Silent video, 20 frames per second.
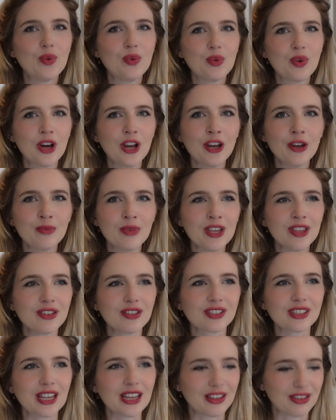What do you mean
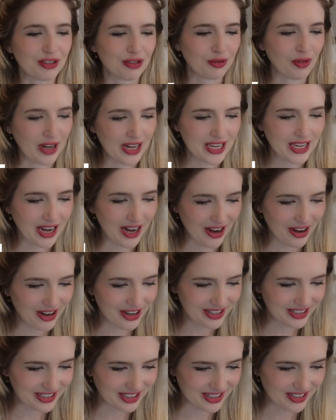there's like 3
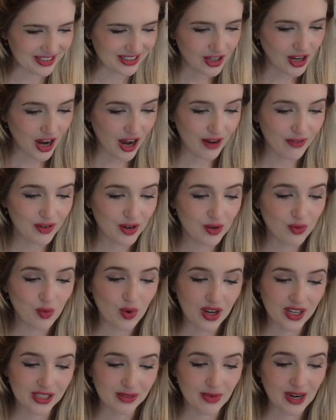characters? Cover
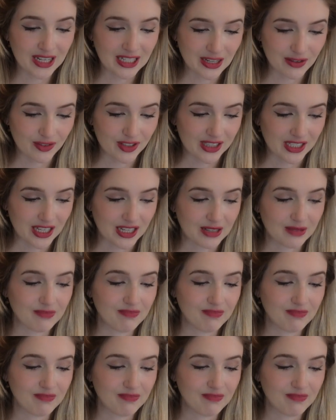was magnificent.